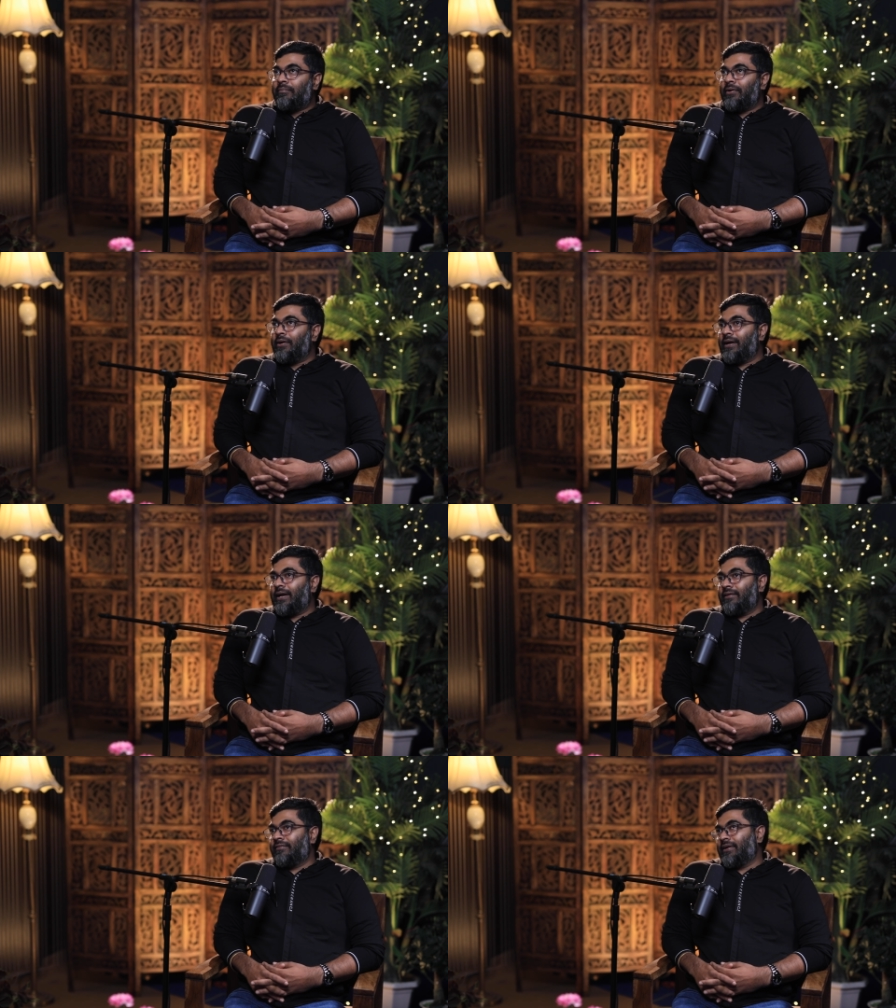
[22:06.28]
Product
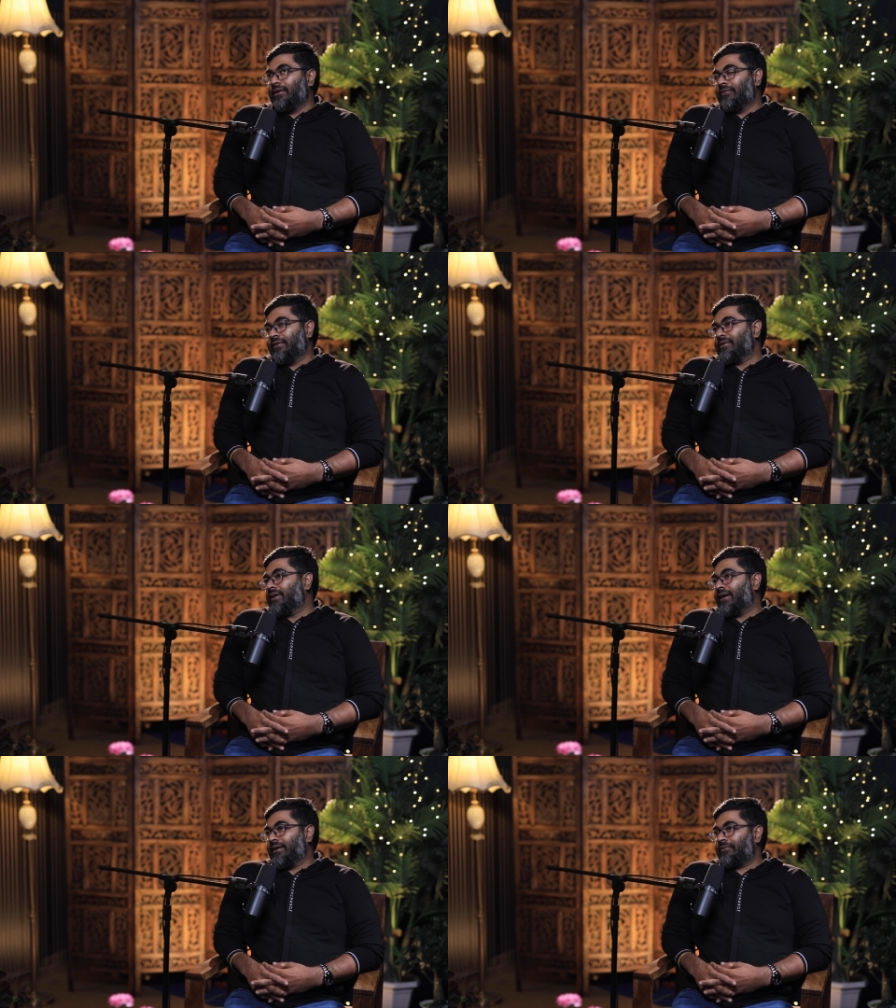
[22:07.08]
dies when
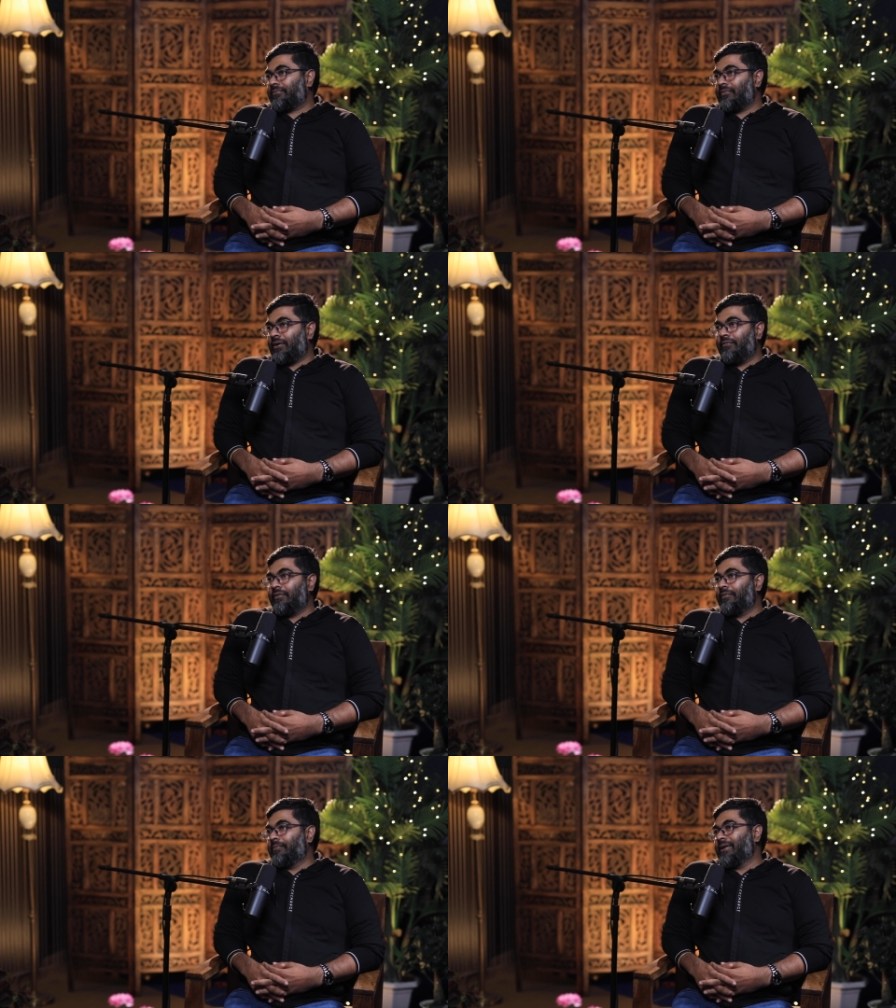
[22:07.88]
innovation dies,
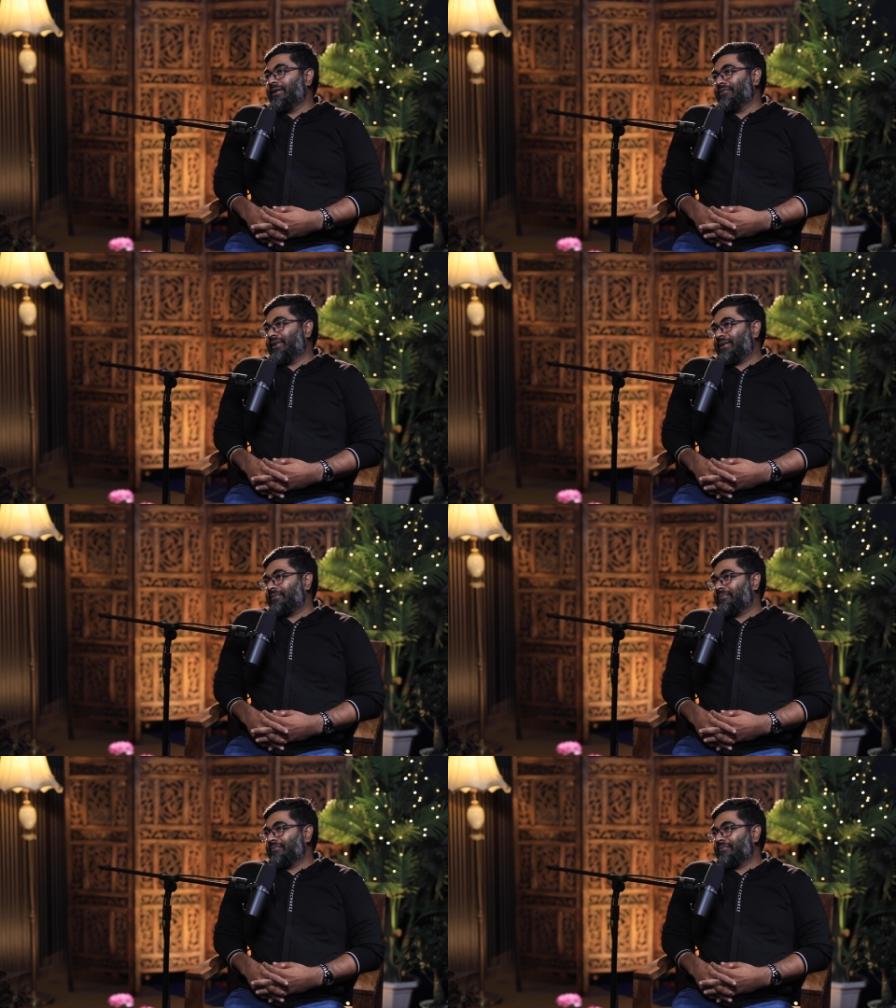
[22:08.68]
however big you are.